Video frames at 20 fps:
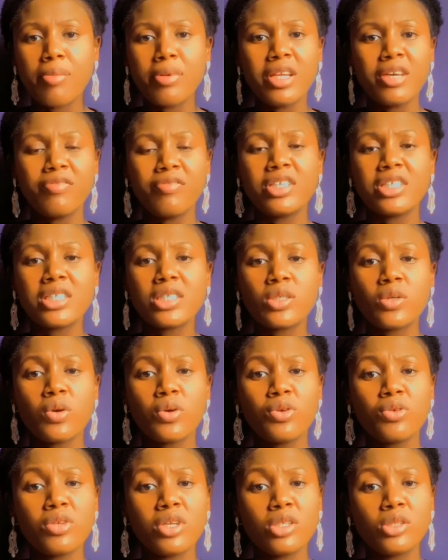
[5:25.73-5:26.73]
believe this is
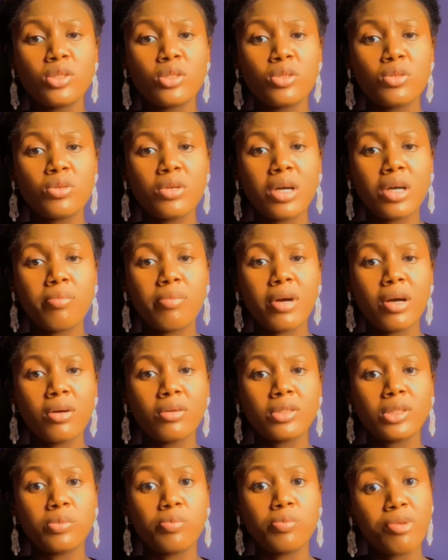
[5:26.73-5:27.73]
all you need to know about